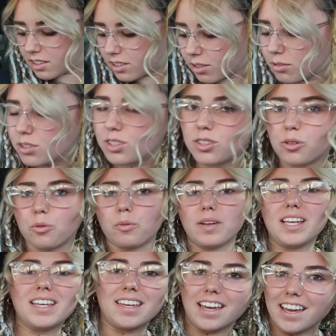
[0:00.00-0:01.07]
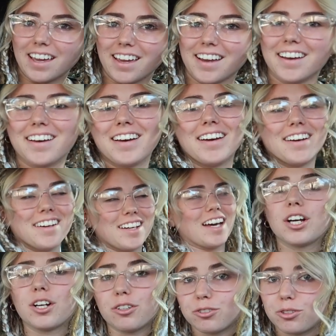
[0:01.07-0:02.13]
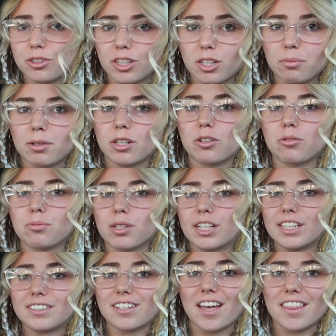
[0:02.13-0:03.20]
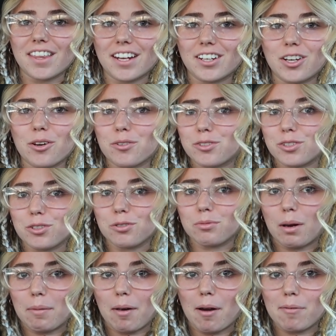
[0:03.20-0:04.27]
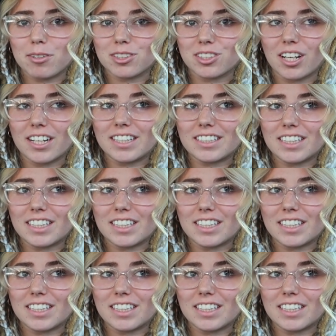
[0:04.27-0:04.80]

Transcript: is so squeaky go do a little bit of Uber Eats, and then go to my Bible study